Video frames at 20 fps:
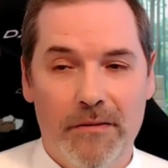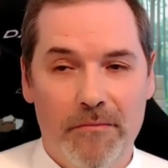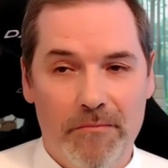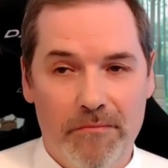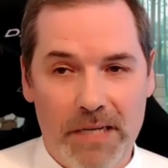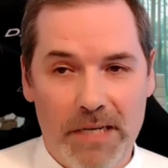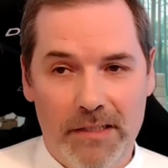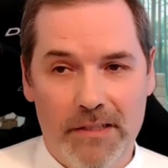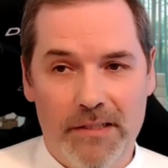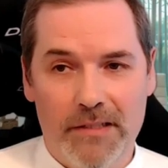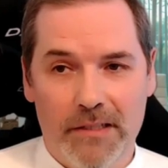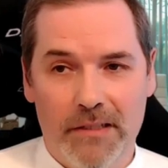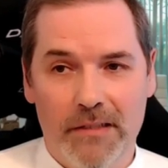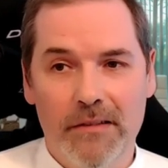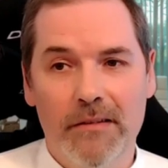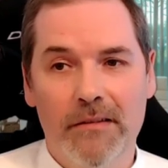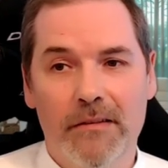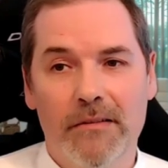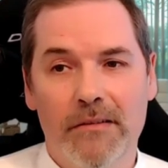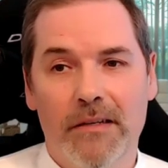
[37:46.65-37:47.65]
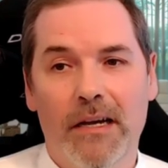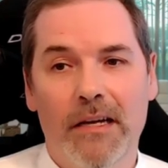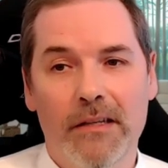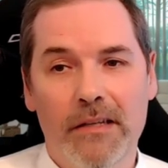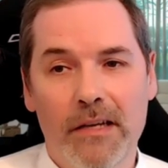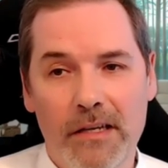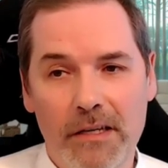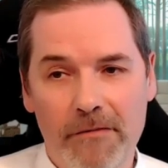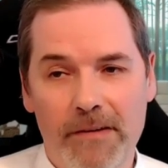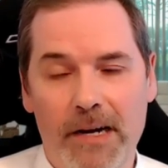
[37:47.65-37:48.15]
medicine, and
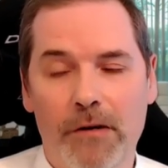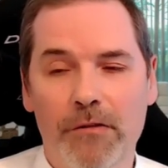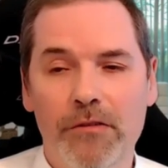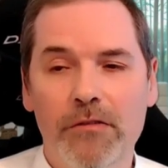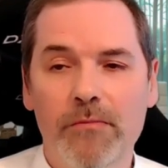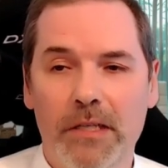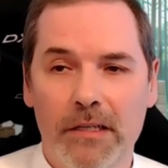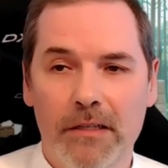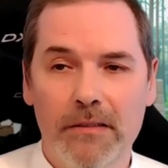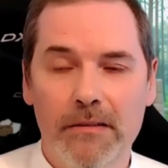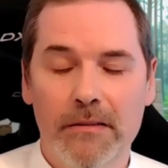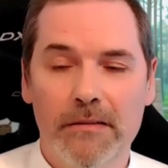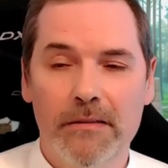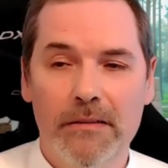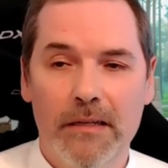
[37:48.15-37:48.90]
he found me.